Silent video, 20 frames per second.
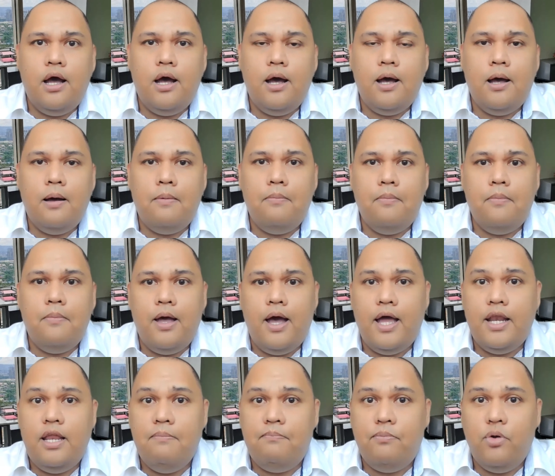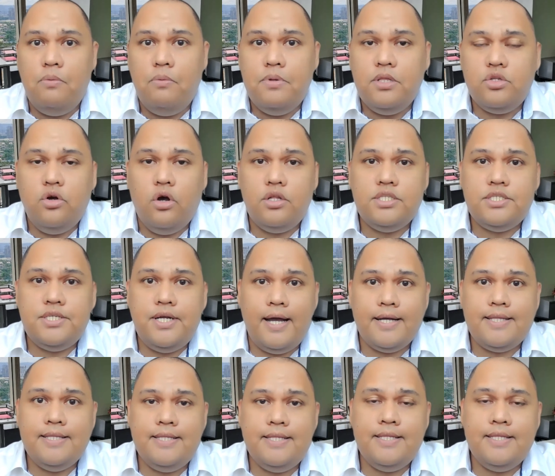um, an employment
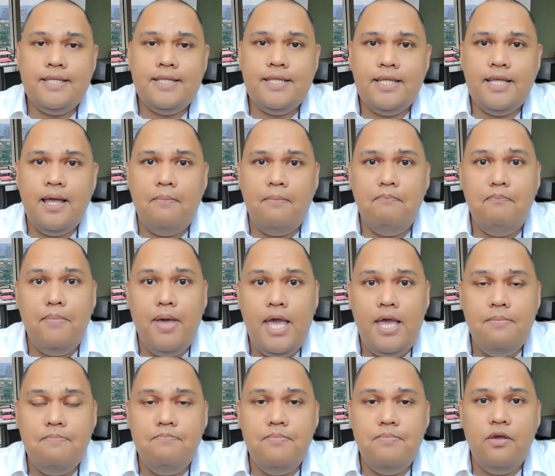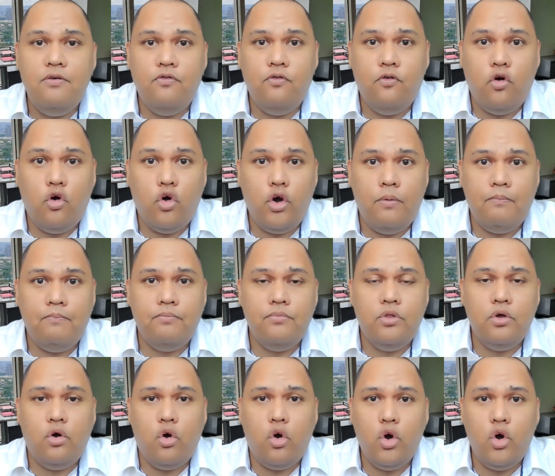contract may be formed,
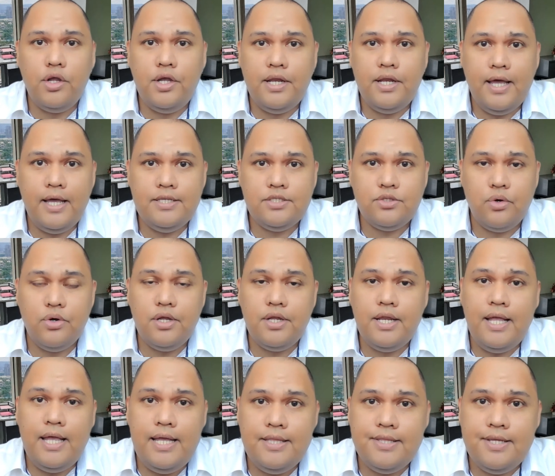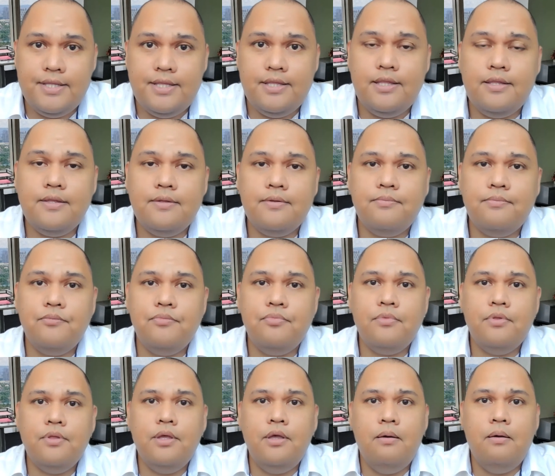organized, or created
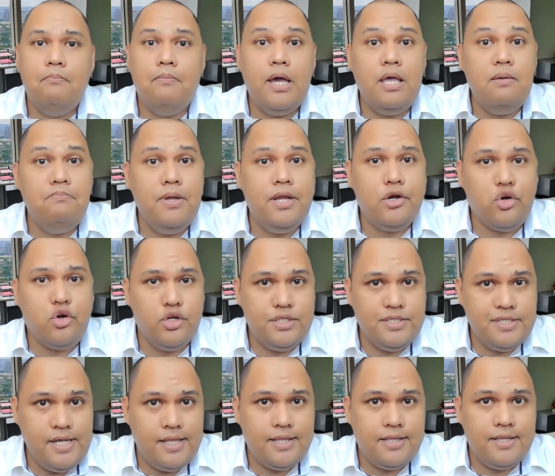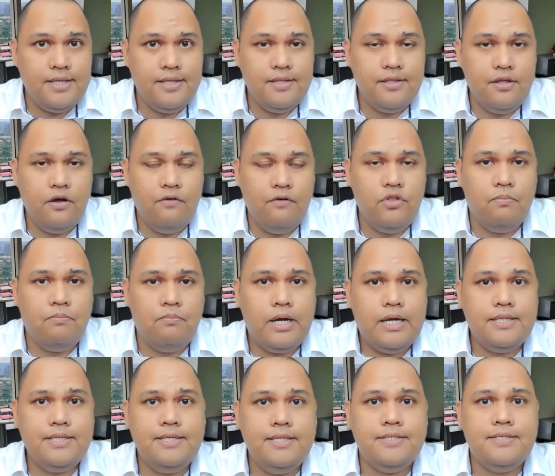by mere consent of the
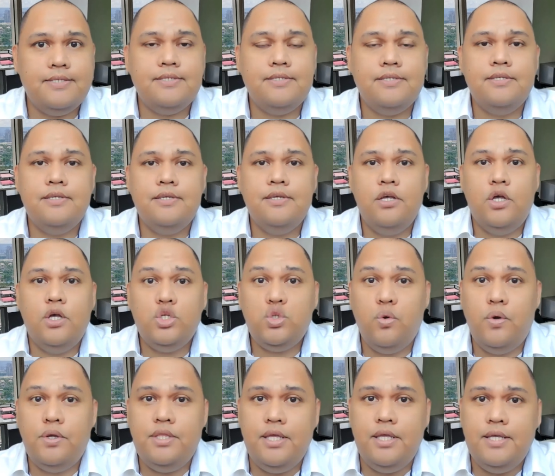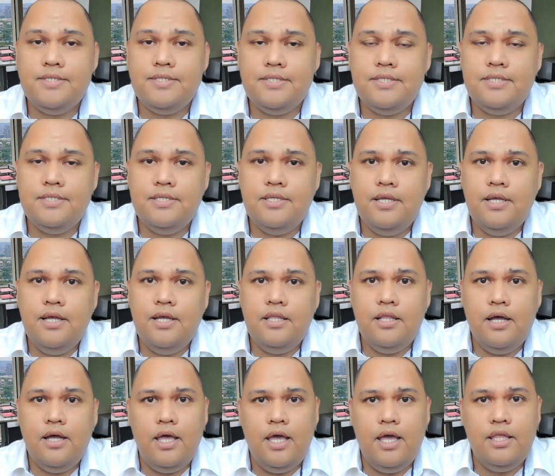parties. So it is
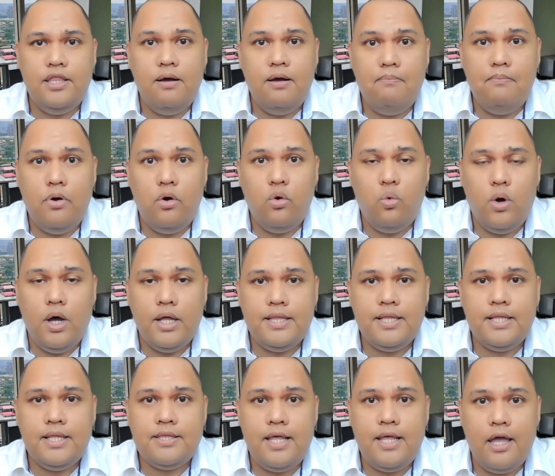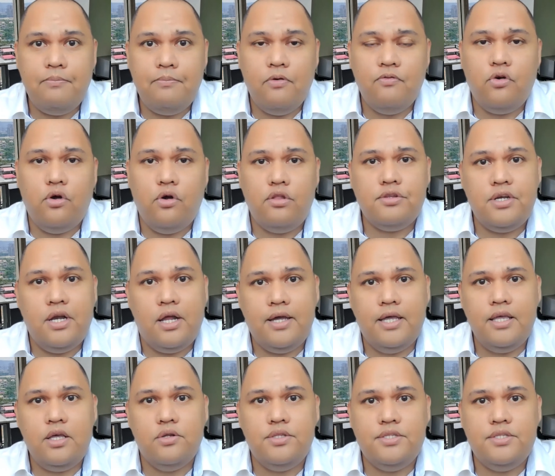a number one type of
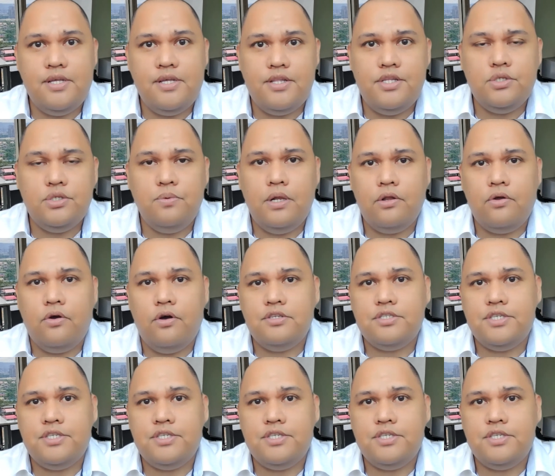contract, a consensual